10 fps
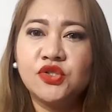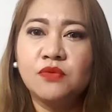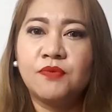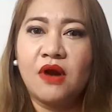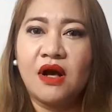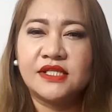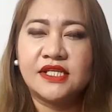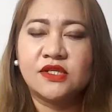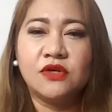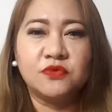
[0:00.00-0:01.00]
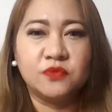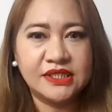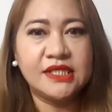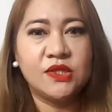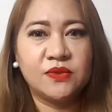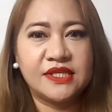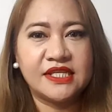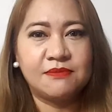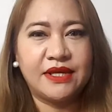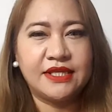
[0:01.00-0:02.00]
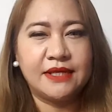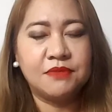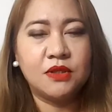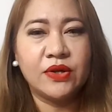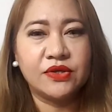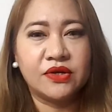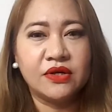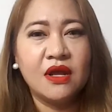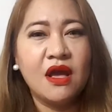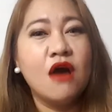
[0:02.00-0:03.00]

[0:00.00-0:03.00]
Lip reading: due process on written notice by the employer